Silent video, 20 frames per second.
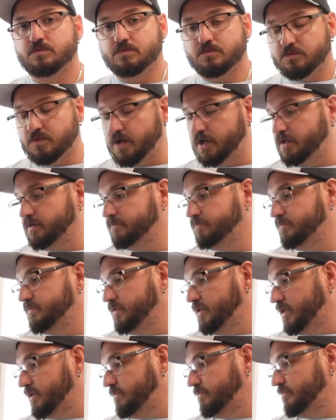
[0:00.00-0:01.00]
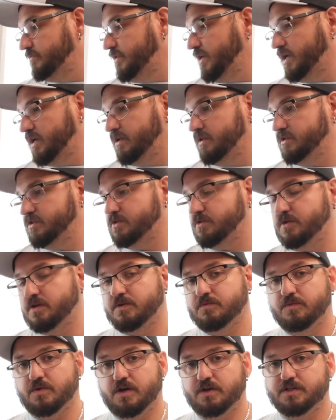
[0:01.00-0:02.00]
Right. Yeah. So
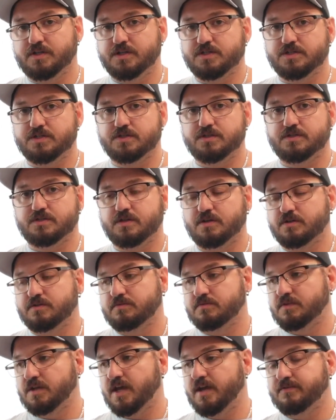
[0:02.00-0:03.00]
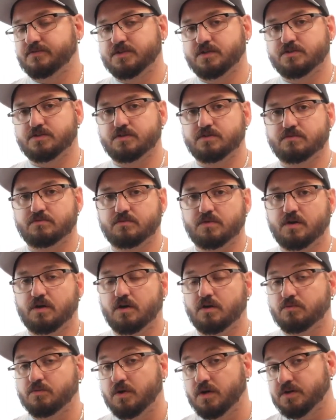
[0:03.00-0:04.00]
our dishes have such
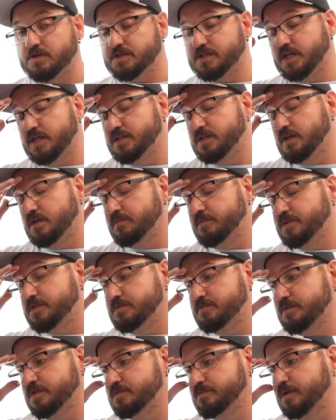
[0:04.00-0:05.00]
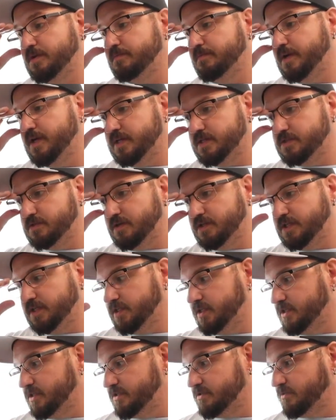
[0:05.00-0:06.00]
hard water stains on them. It's been a mess. So I
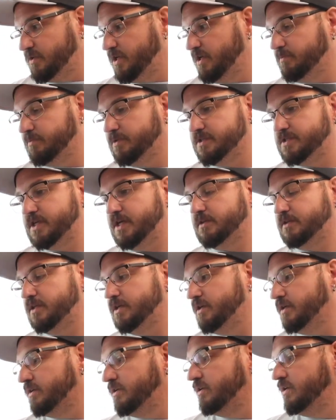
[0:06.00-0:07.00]
think that this will help us out there.